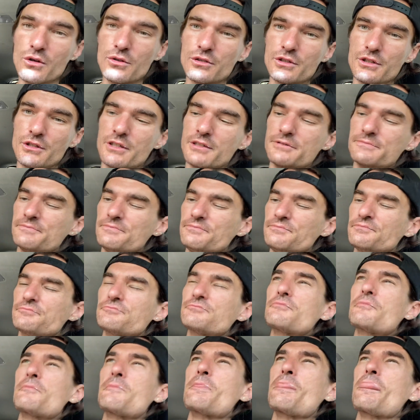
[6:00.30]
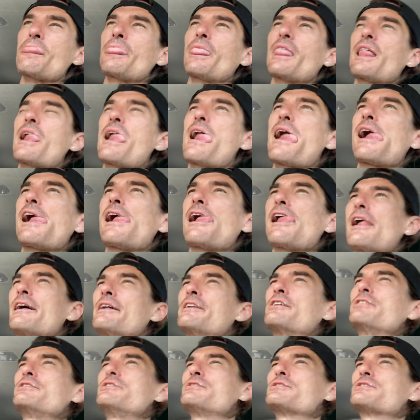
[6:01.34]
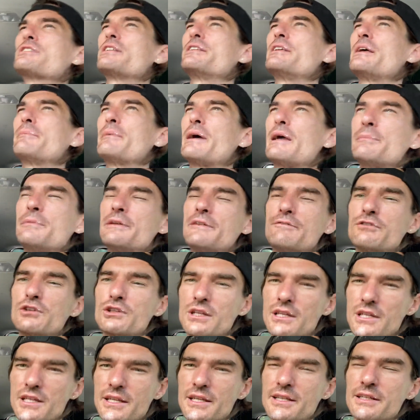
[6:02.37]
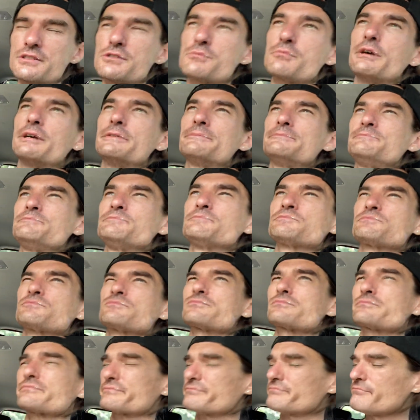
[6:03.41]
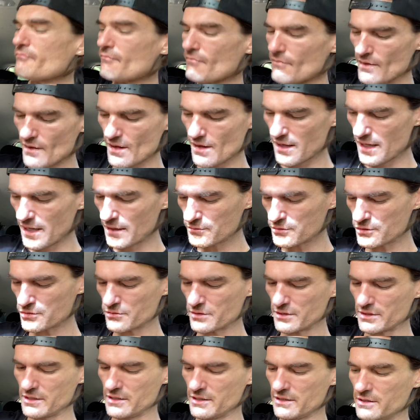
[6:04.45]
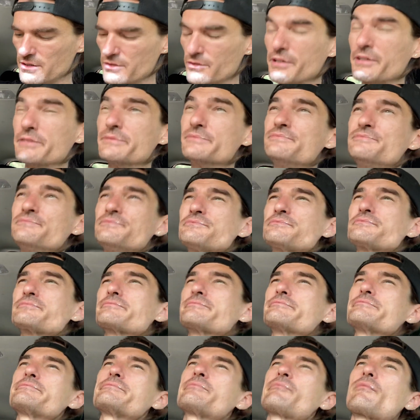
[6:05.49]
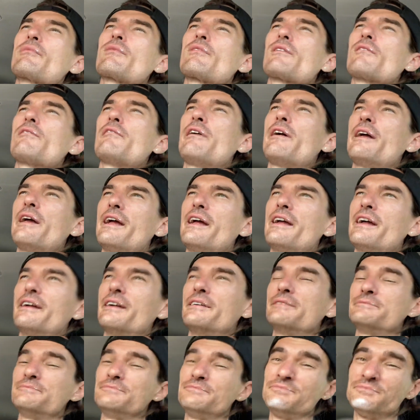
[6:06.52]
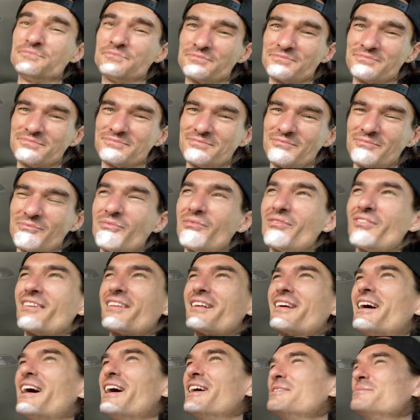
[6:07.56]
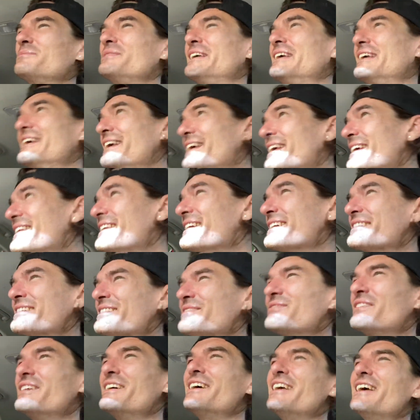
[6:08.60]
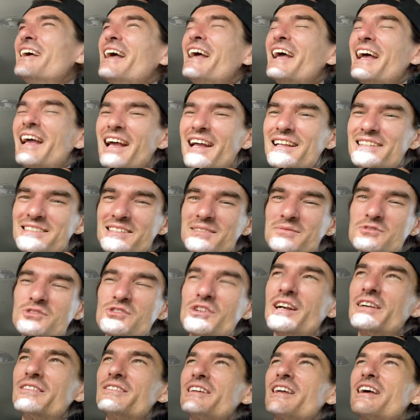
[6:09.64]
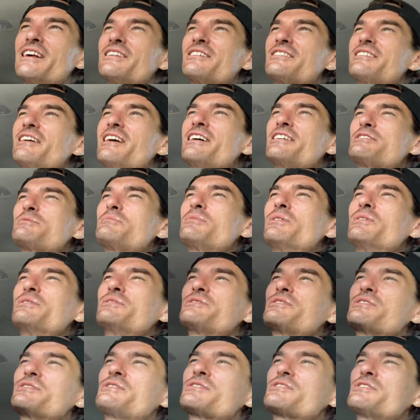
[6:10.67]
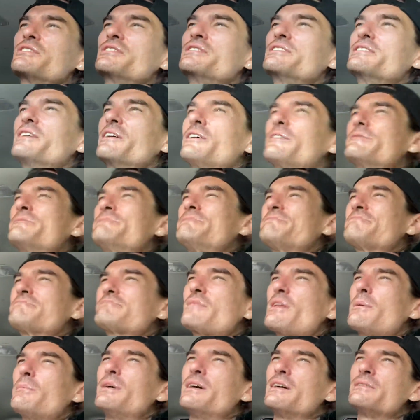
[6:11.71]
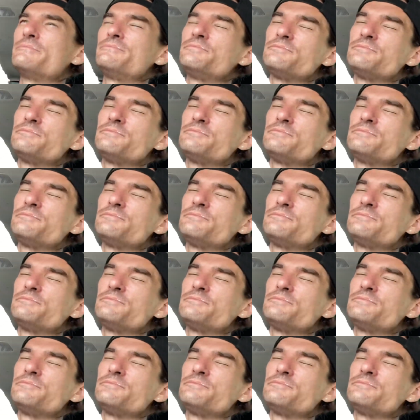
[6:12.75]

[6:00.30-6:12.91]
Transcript: good. I know you said they might be for the kids, but I was really hungry, and I'm eating them as I'm driving out of Crash Boat, just so you know. But